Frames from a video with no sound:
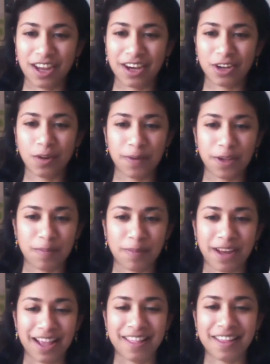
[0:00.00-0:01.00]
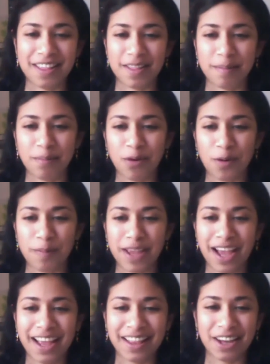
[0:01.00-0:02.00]
at Copics, but I see some more
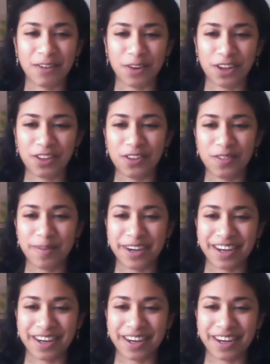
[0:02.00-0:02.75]
behind there. What are those markers?